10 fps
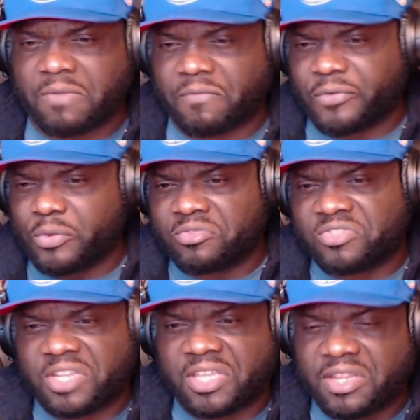fruit and
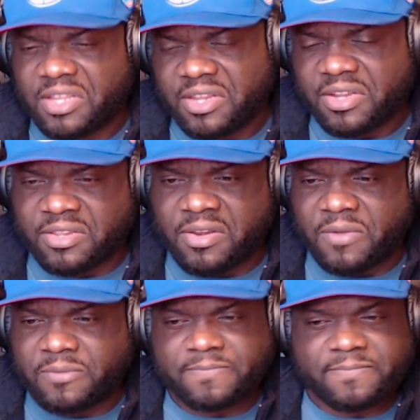shit, you
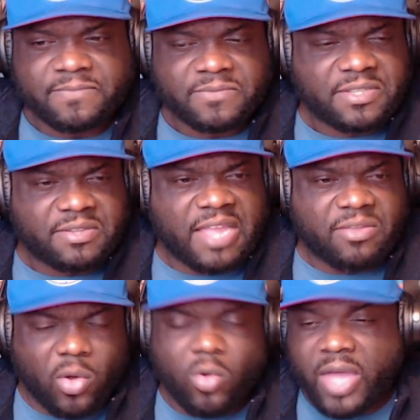know, like
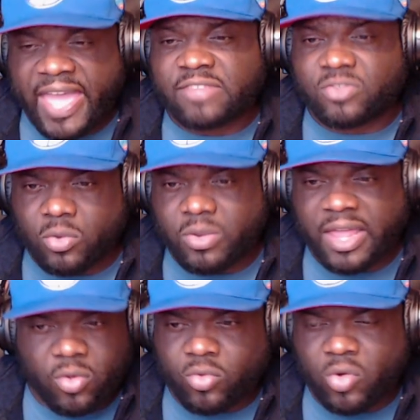whole asshole,
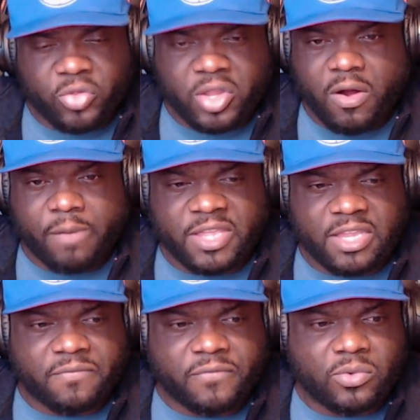like on the carpet
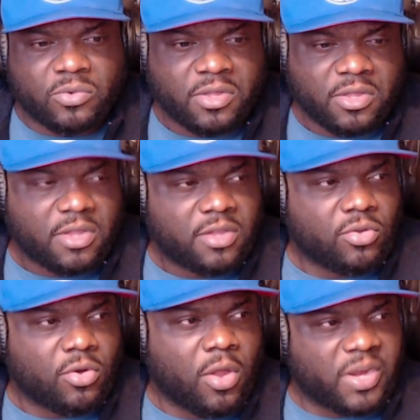eating fruit,
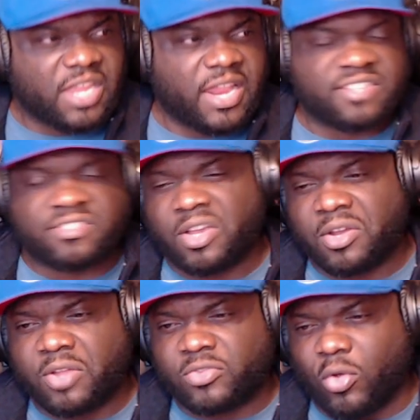you know, and he like
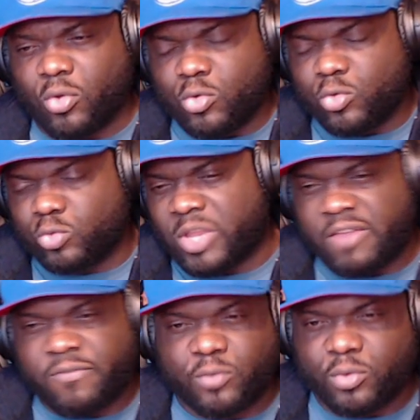sucking her toe with
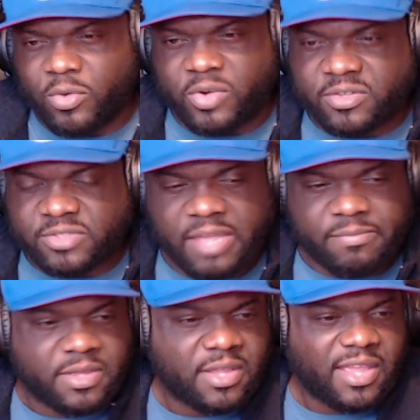like fruit on it or
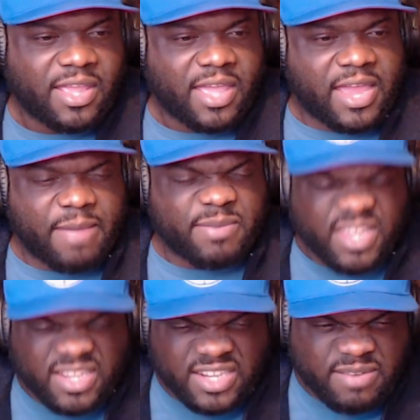something. And I'm
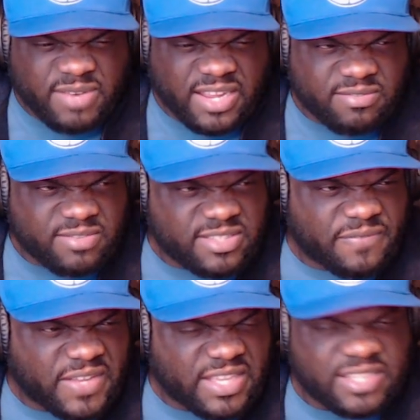looking, I'm like, what the
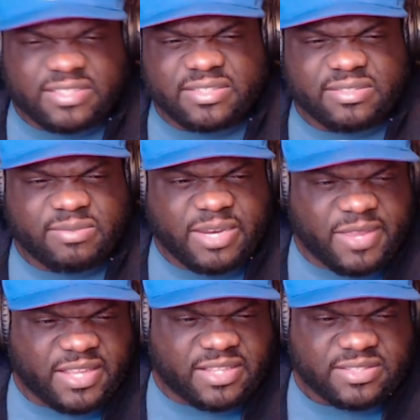fuck? Wait a
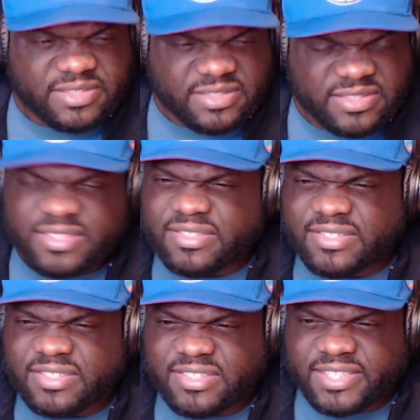minute.
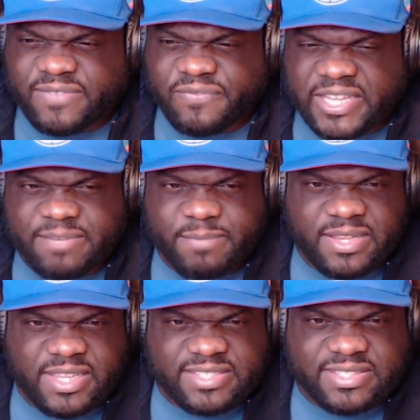That's fucking
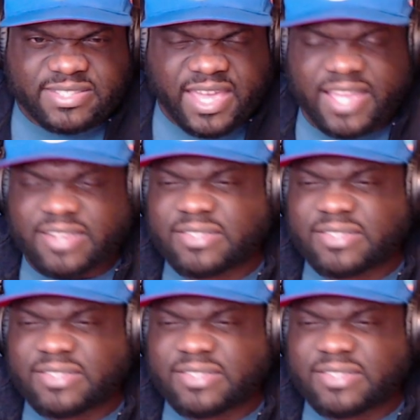Malik Scott.